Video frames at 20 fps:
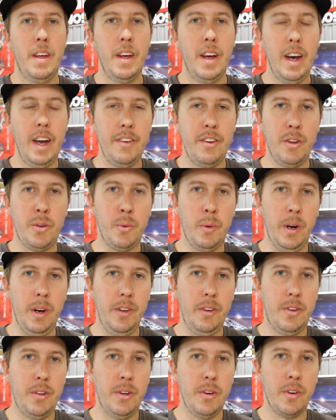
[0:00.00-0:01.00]
I just
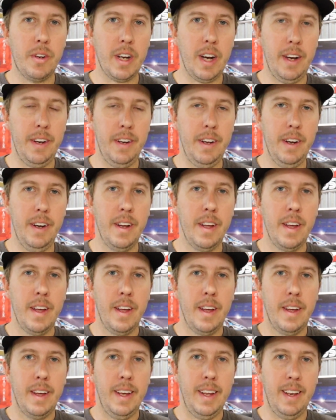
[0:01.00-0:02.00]
wanted to kind of
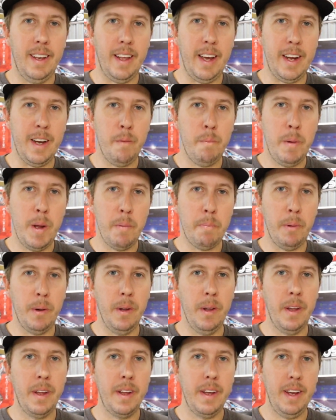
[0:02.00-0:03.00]
enlighten
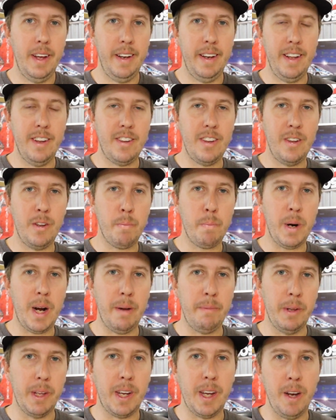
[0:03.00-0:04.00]
people, and this is
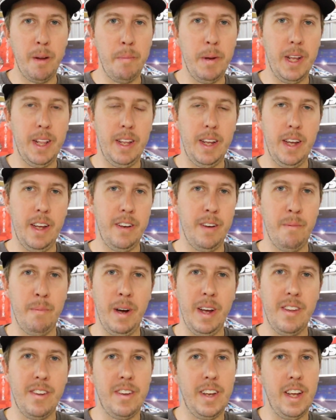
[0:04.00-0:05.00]
probably going to be the end of
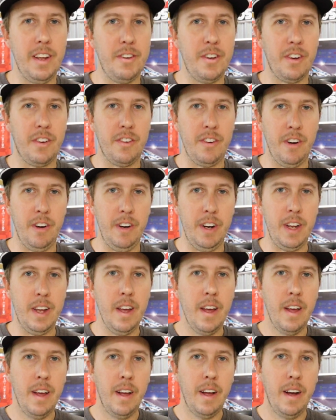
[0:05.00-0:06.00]
my Stacyc journey.
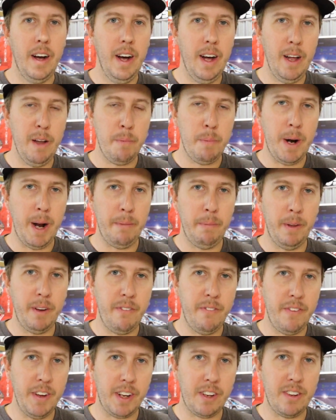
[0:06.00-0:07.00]
I'll probably
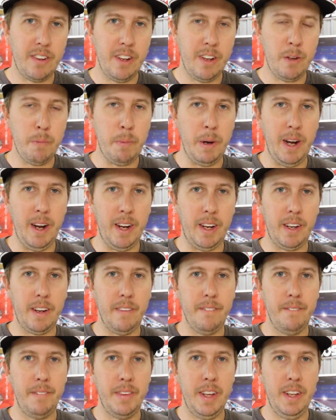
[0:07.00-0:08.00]
fix this bike,
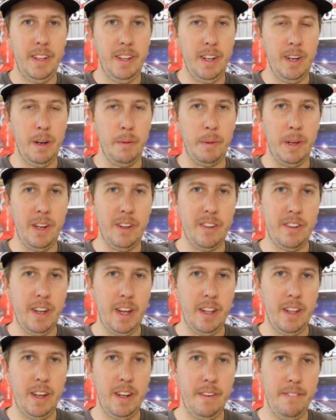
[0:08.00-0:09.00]
and then I'm going to
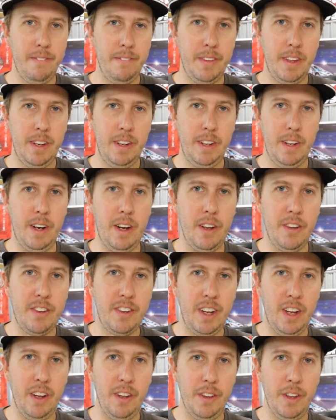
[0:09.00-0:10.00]
sell it, and then I'll
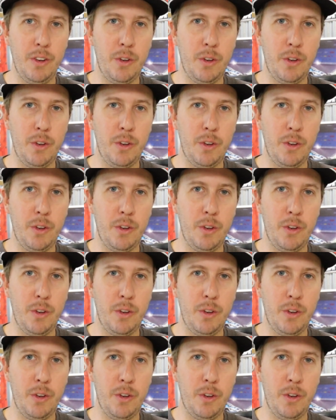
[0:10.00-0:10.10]
sell the